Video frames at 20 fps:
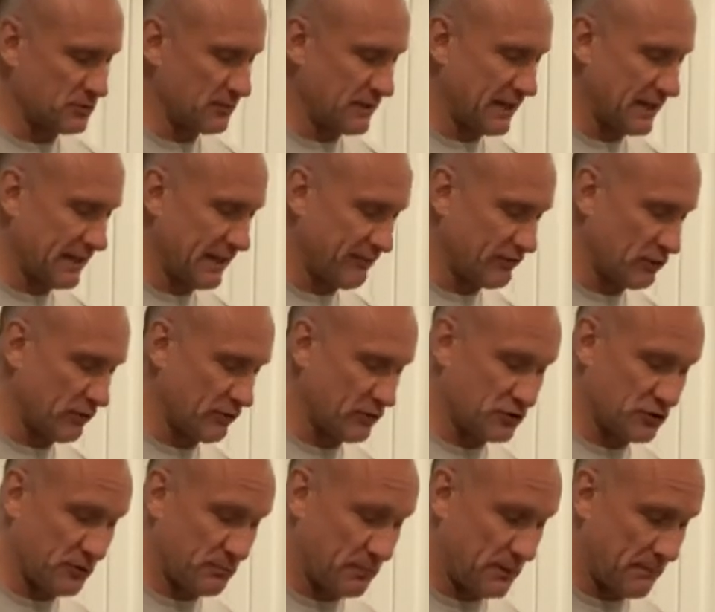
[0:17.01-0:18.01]
We got leftover
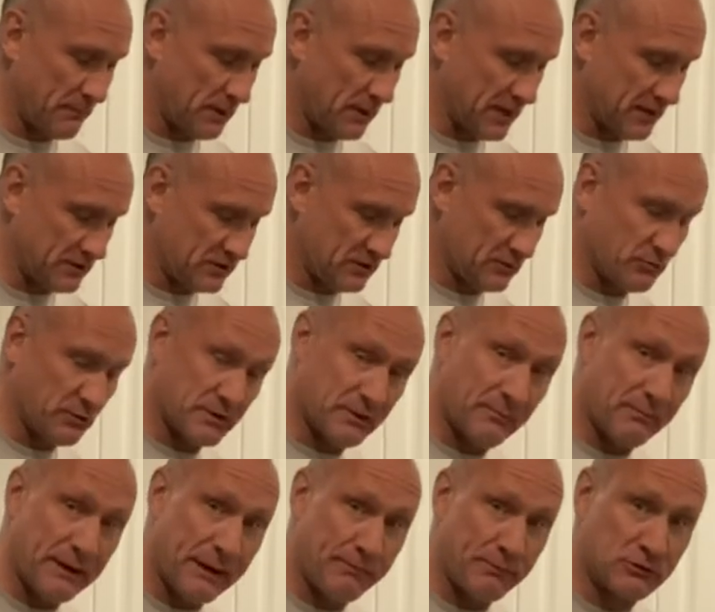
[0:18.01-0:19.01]
chickpea pasta with the
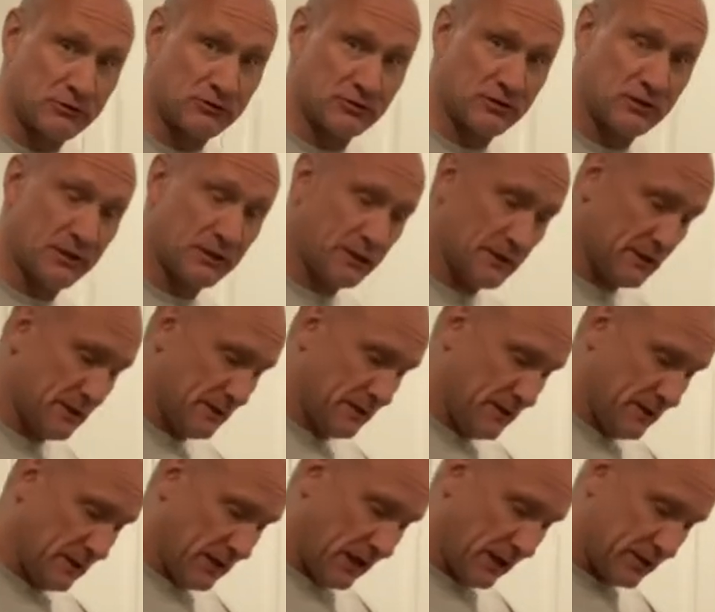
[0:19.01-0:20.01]
peppers,
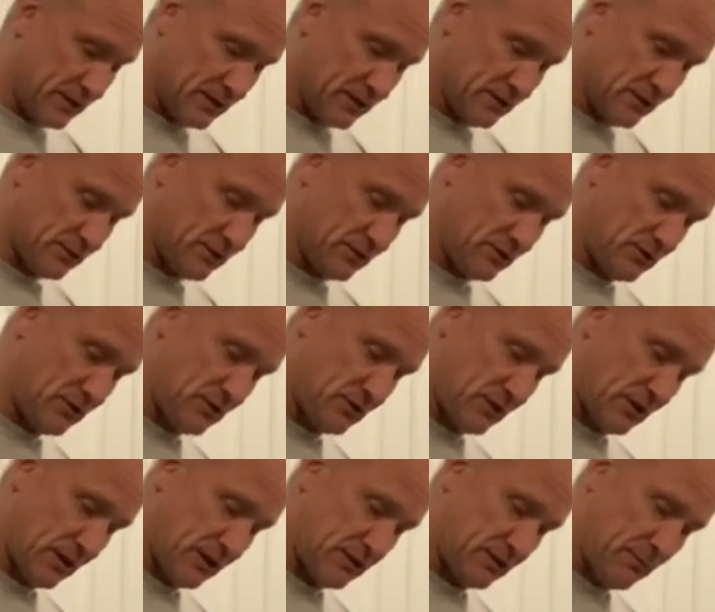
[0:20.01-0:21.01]
onions,
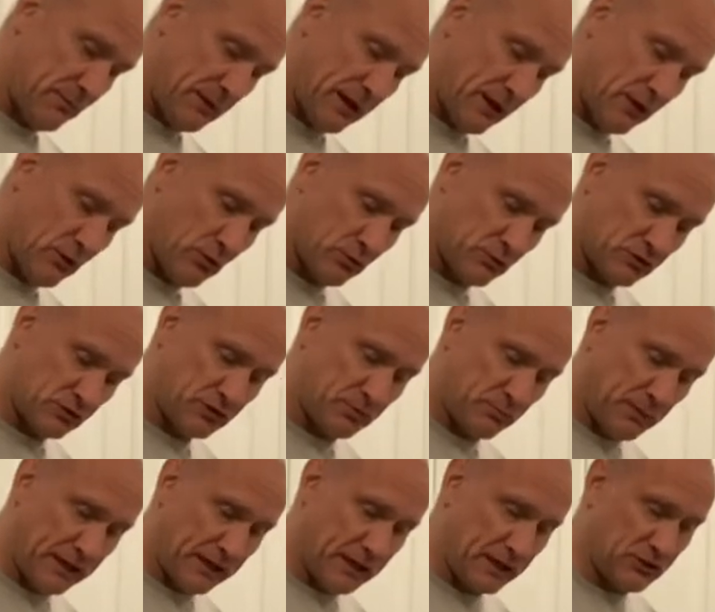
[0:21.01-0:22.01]
uh, tomatoes,
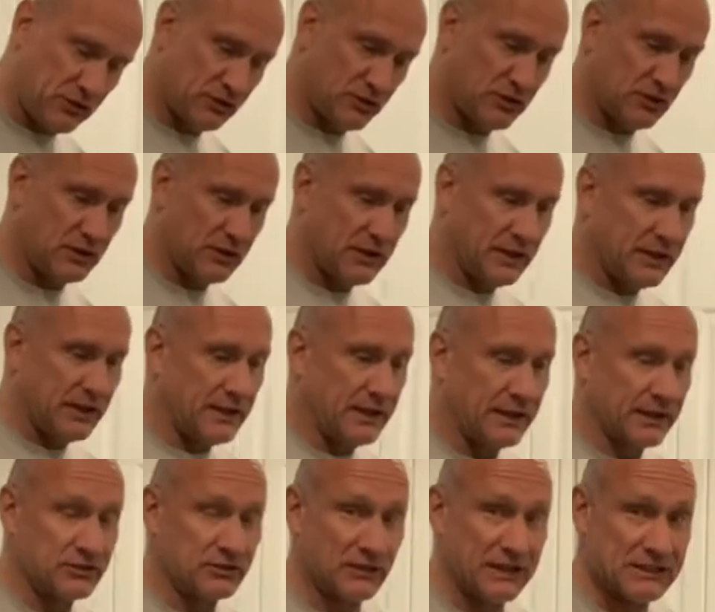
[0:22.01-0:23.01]
spinach in
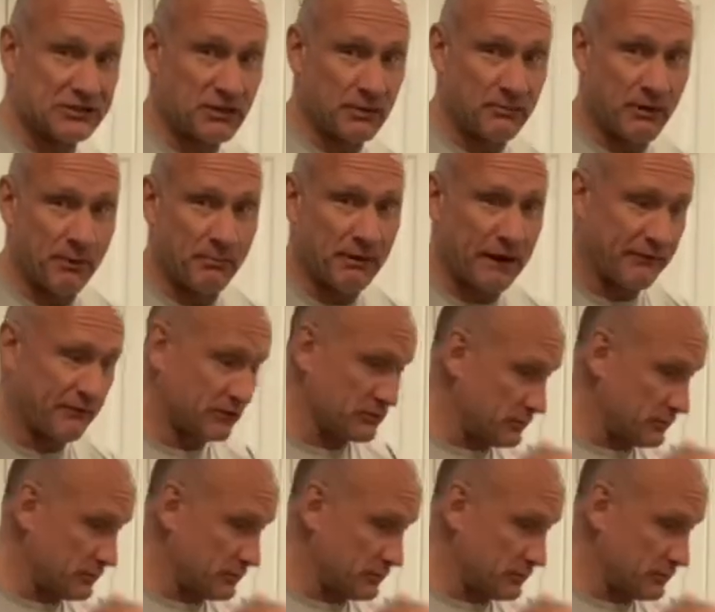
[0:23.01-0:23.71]
it. So that's gonna be our breakfast.